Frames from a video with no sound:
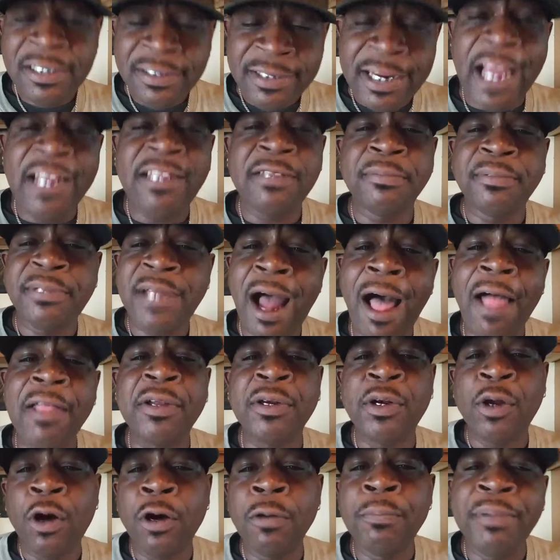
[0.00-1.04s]
Take some
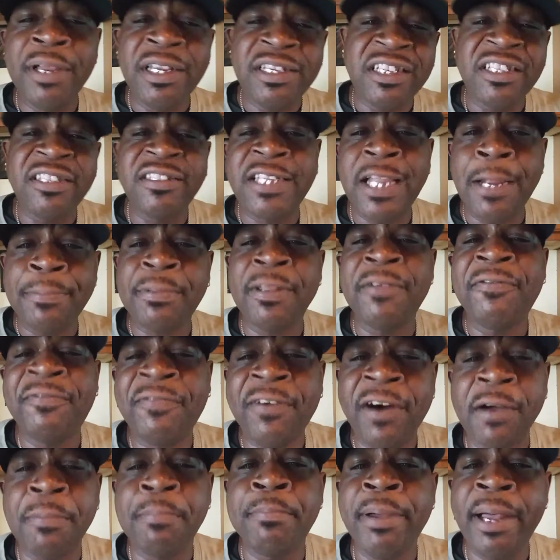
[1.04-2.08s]
Tylenol, bitch, and step the
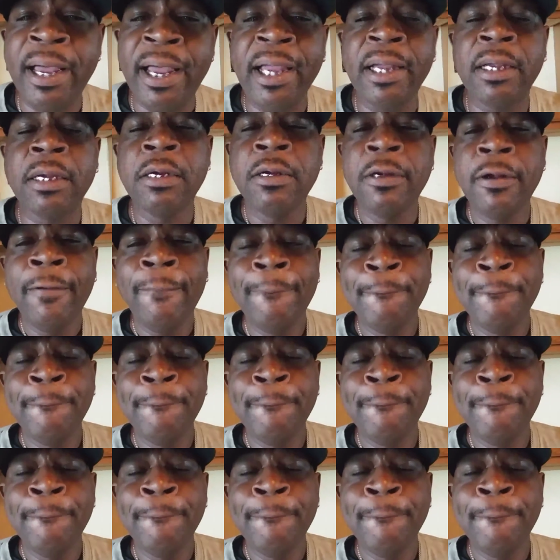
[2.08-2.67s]
fuck back.